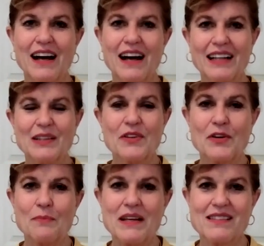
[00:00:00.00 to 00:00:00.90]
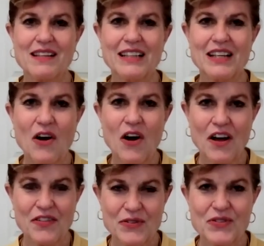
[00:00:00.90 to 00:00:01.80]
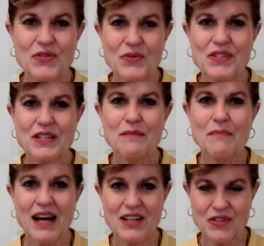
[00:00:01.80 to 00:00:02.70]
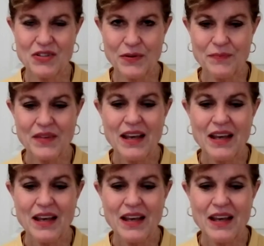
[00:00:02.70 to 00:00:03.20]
Island with our best-selling author, Susan Meissner.